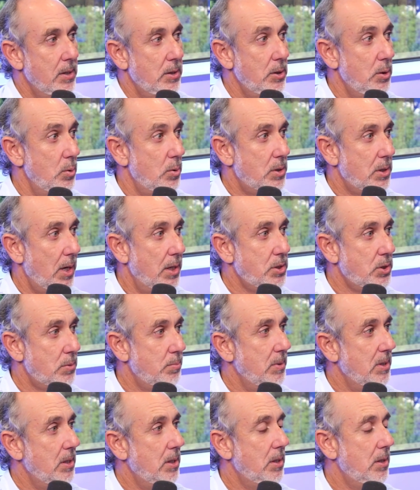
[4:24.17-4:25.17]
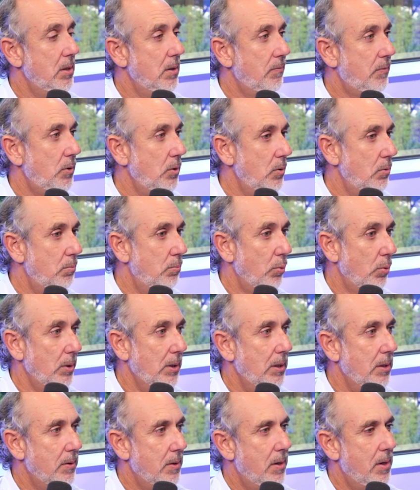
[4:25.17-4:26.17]
you touch me, if you
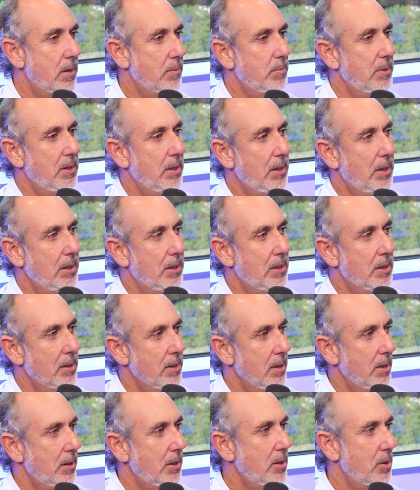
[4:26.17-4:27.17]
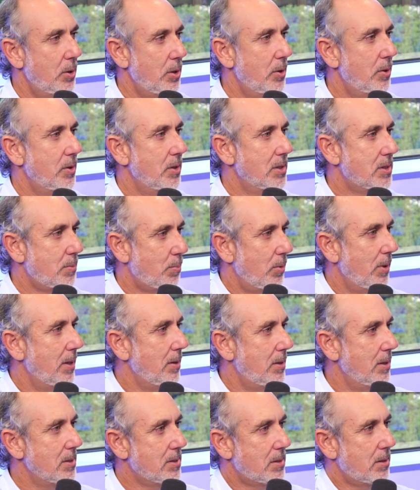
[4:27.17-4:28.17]
breathe on me, you're going to spread
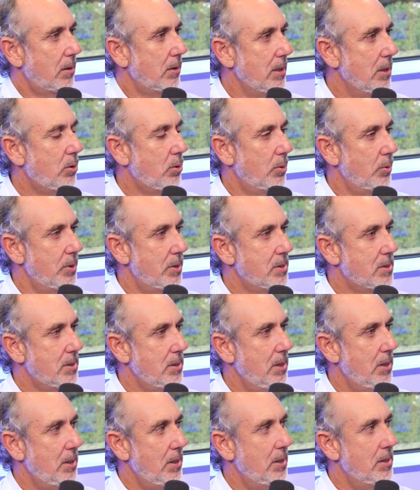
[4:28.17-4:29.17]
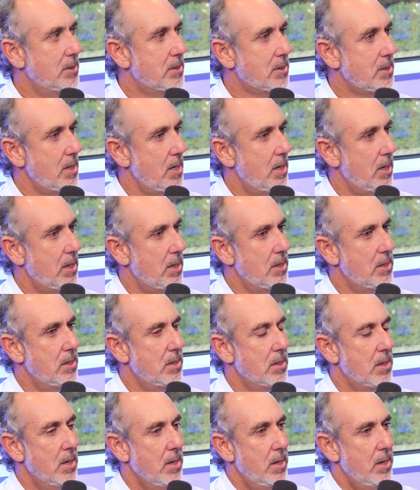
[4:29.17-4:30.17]
this lethal disease.
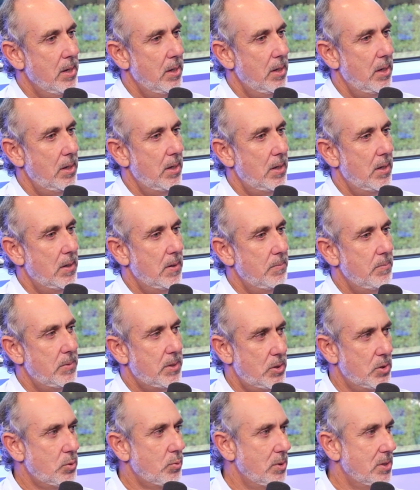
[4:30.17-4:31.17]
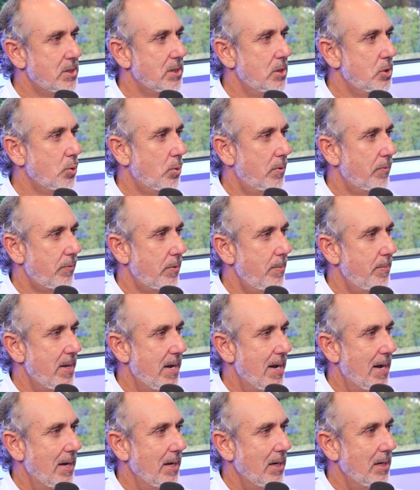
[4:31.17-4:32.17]
And there's residual from
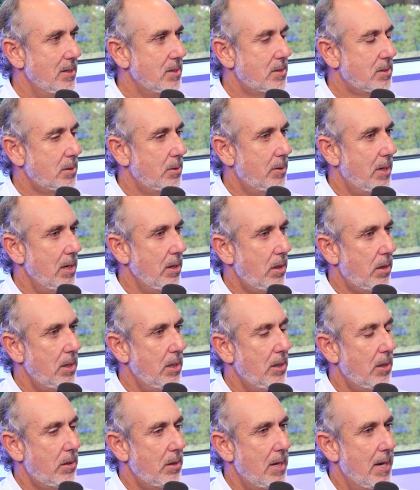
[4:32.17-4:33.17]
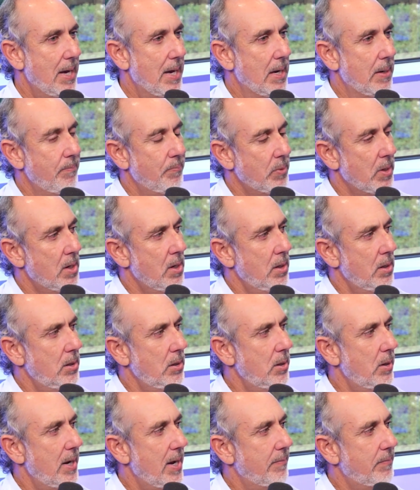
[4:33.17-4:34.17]
that. And so I think that
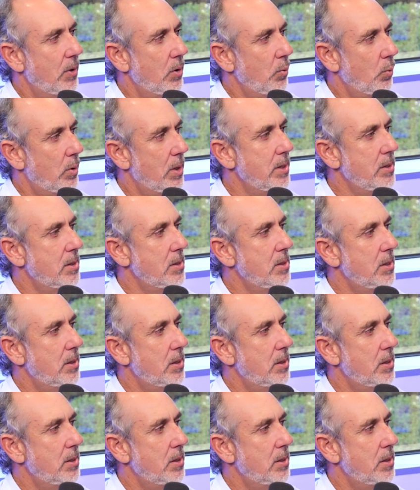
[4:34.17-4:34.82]
you have on one